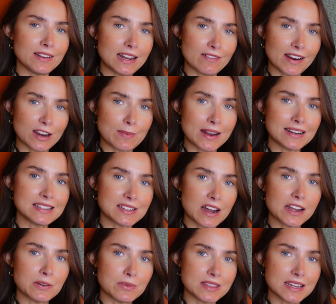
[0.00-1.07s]
recommend
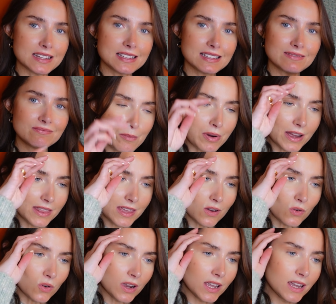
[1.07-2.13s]
starting with this. By The
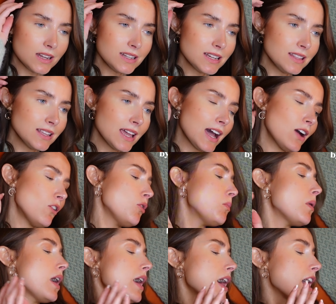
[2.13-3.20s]
Orchid and the Owl
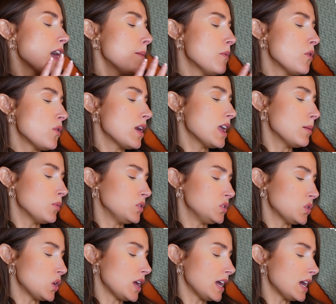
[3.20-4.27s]
by Maria
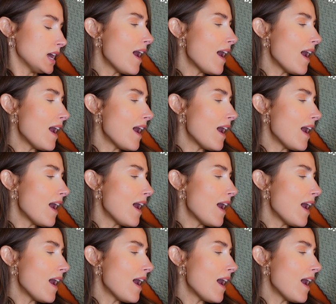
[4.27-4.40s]
Montoya.